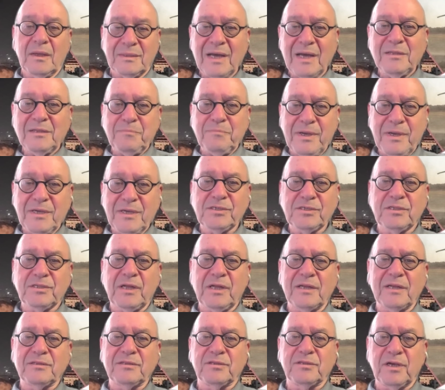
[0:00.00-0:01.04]
That means
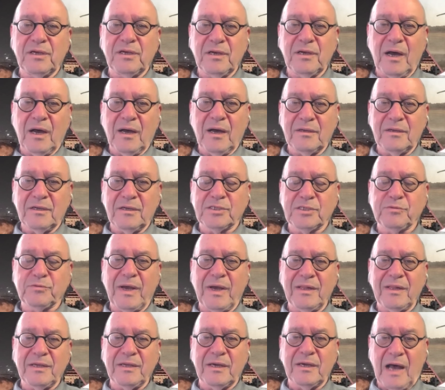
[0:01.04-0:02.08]
that the
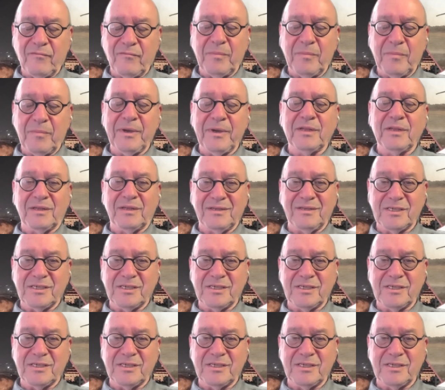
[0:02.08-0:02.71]
Israeli government,